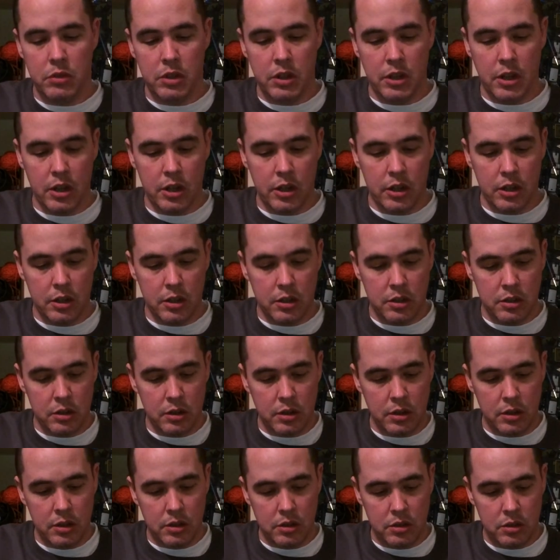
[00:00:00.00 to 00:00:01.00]
getting into
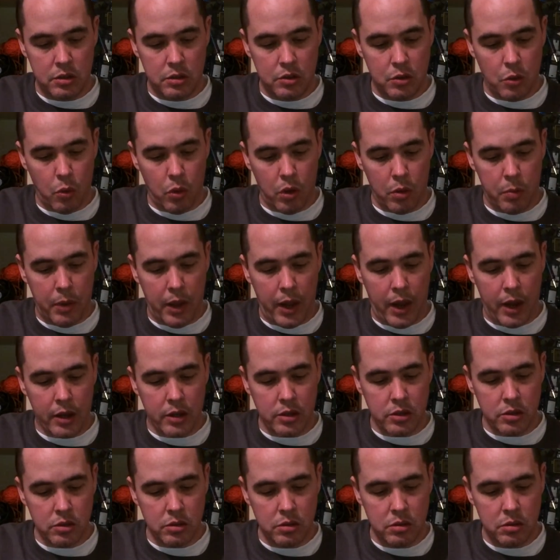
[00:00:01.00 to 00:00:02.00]
these toy
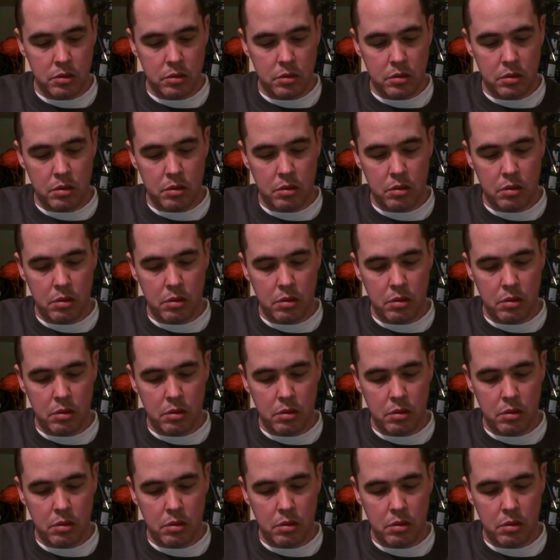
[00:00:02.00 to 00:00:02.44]
packages.